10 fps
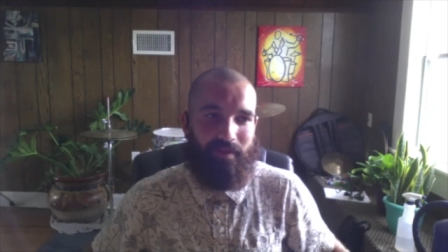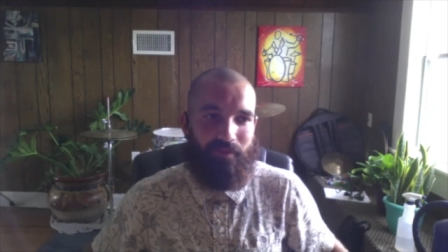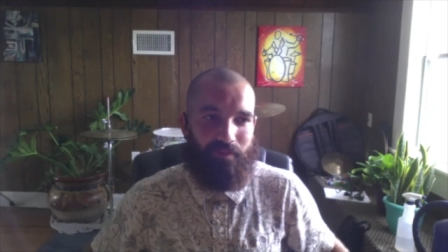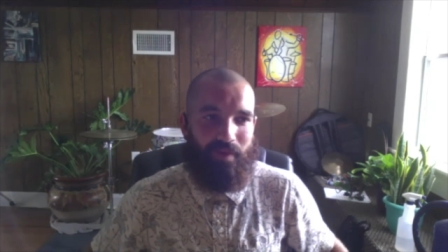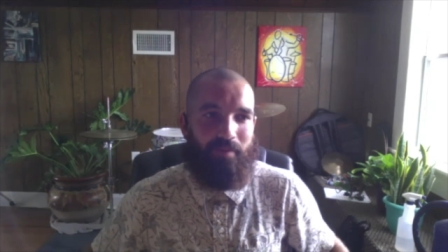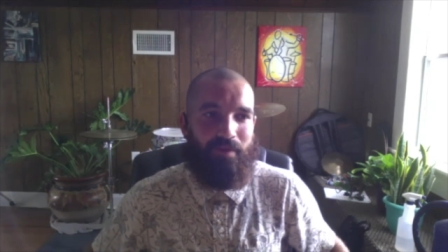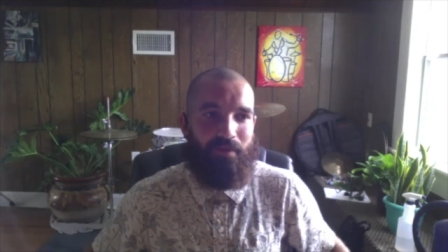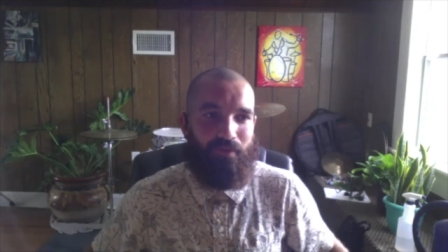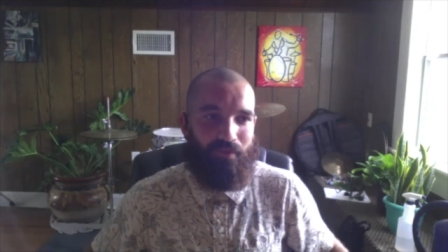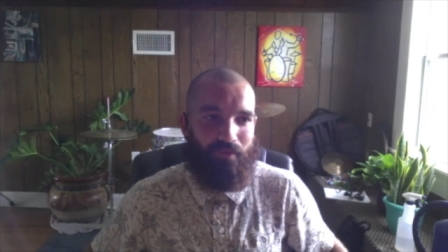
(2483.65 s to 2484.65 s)
probably
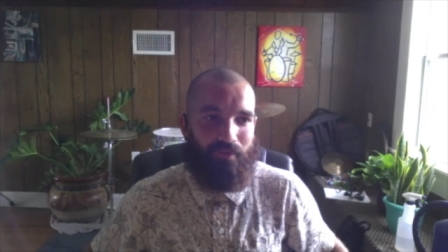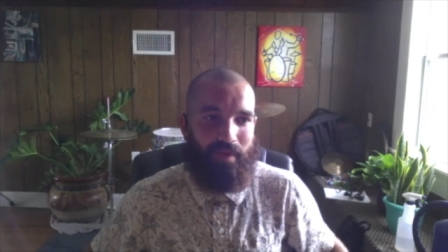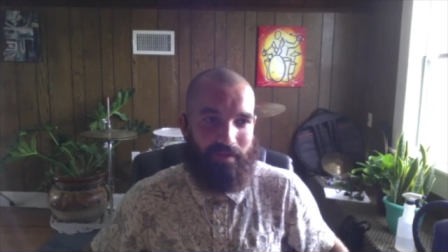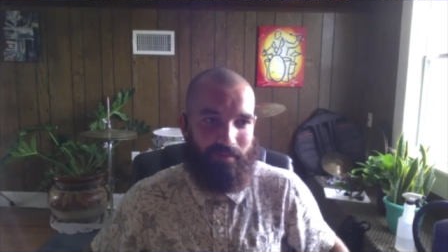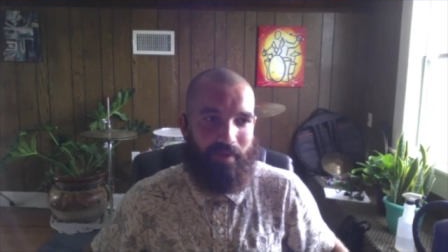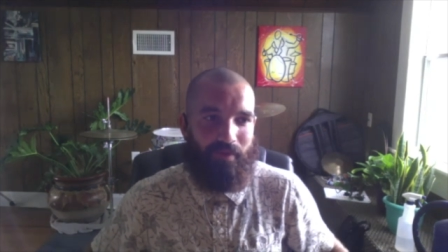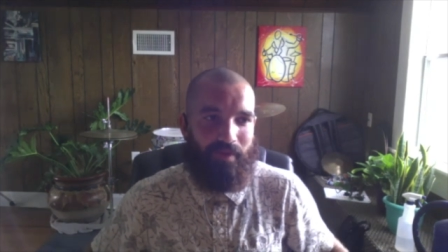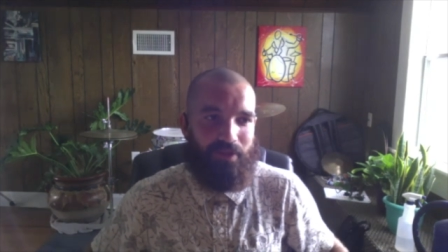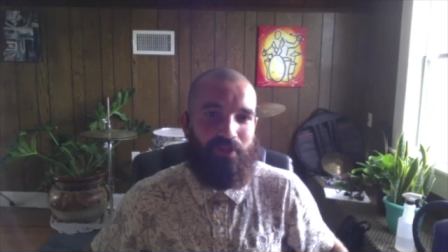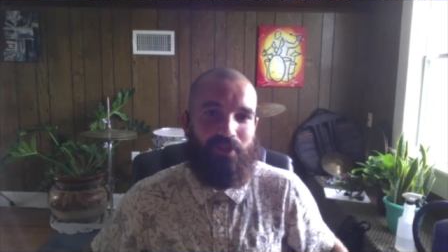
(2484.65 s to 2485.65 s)
through like my
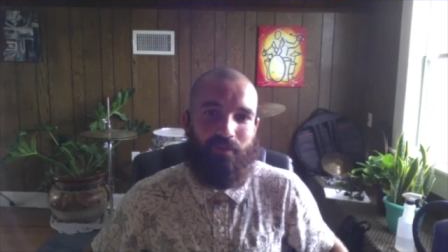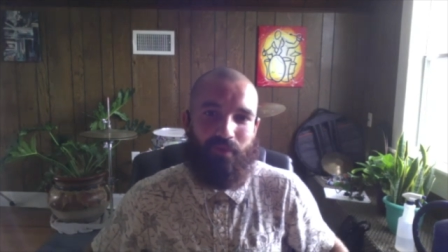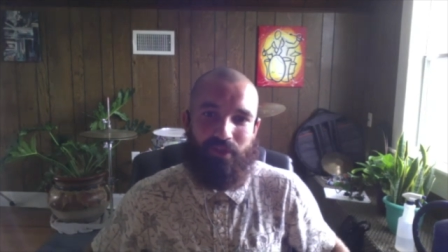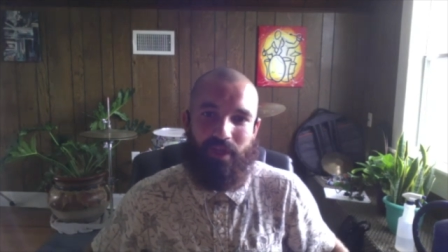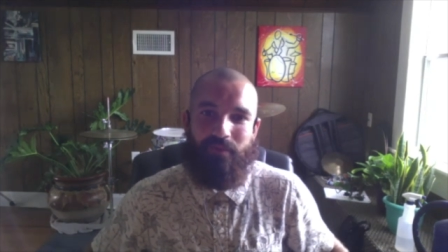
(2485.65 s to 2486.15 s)
relationship with James